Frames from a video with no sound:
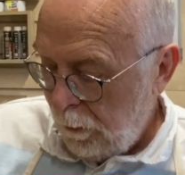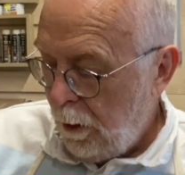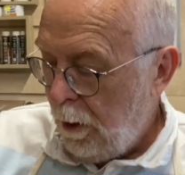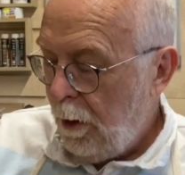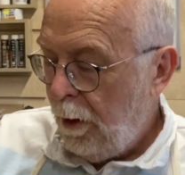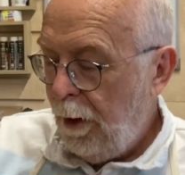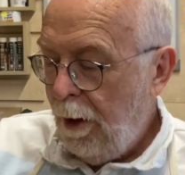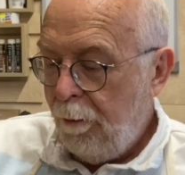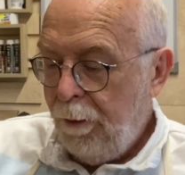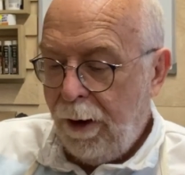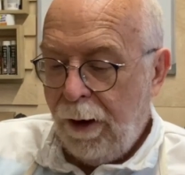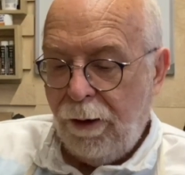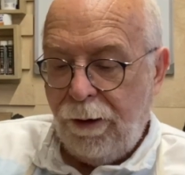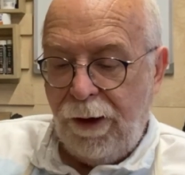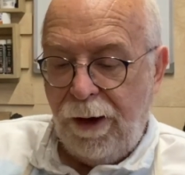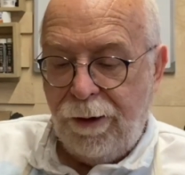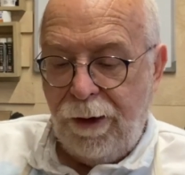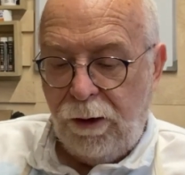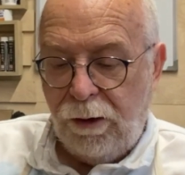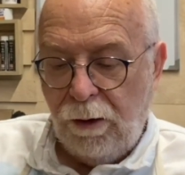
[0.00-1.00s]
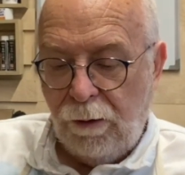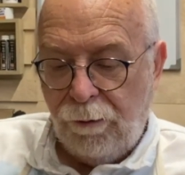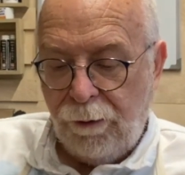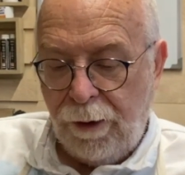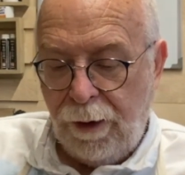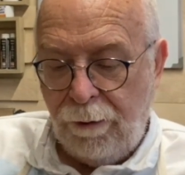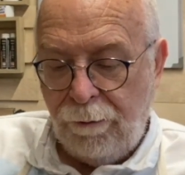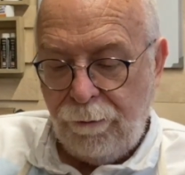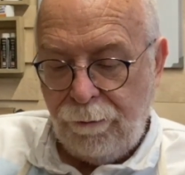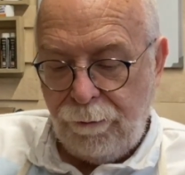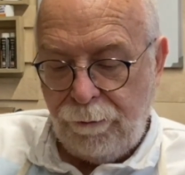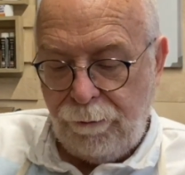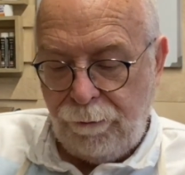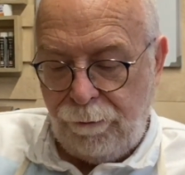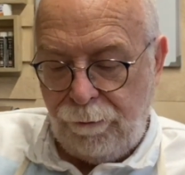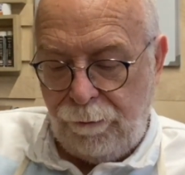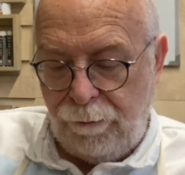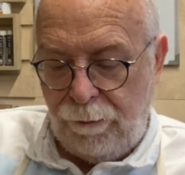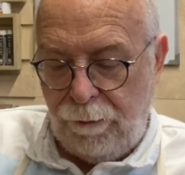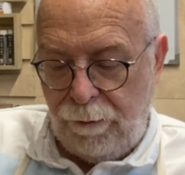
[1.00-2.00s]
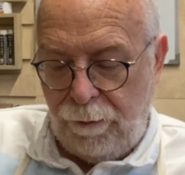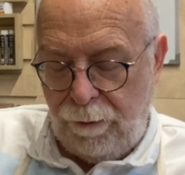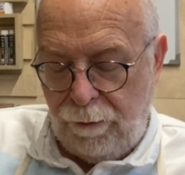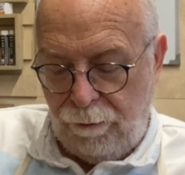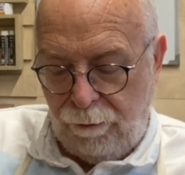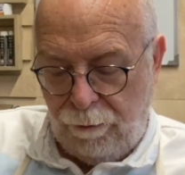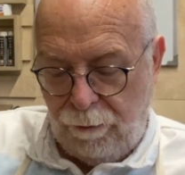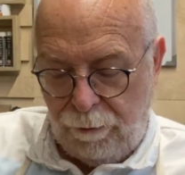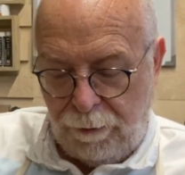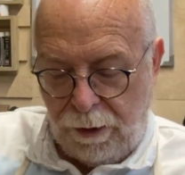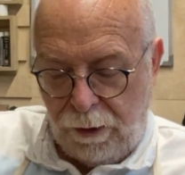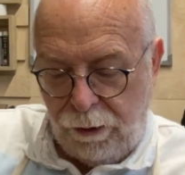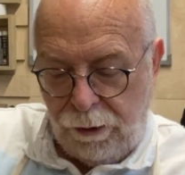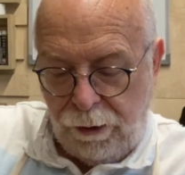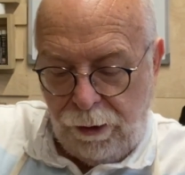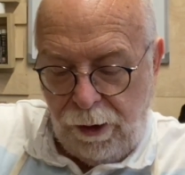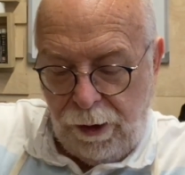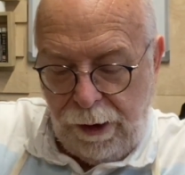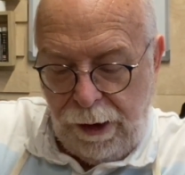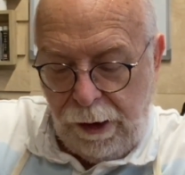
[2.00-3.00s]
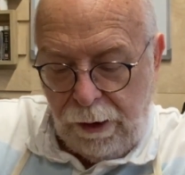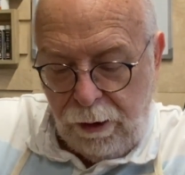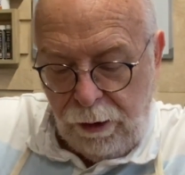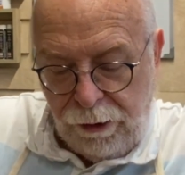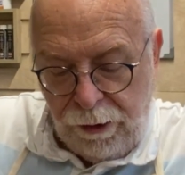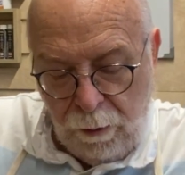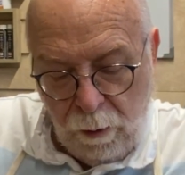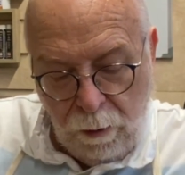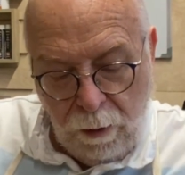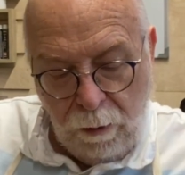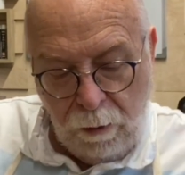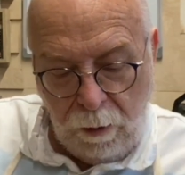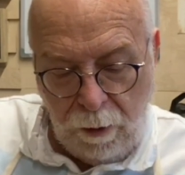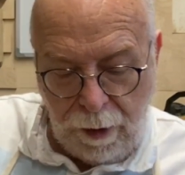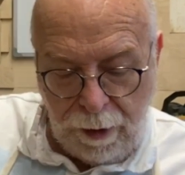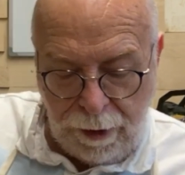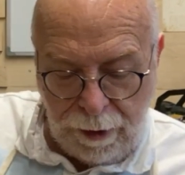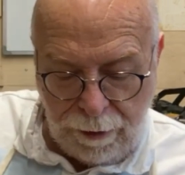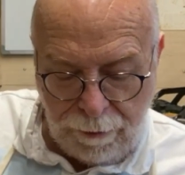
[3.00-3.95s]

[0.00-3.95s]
let me get this off again, because it goes in one way.